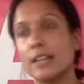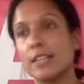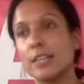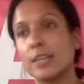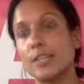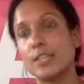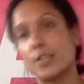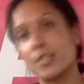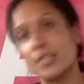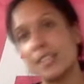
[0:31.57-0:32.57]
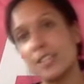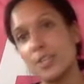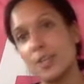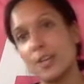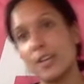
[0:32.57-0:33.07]
Key West Yoga
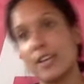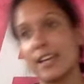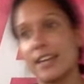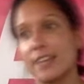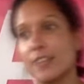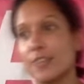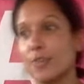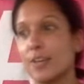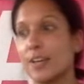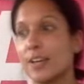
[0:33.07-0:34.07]
Sanctuary, and a few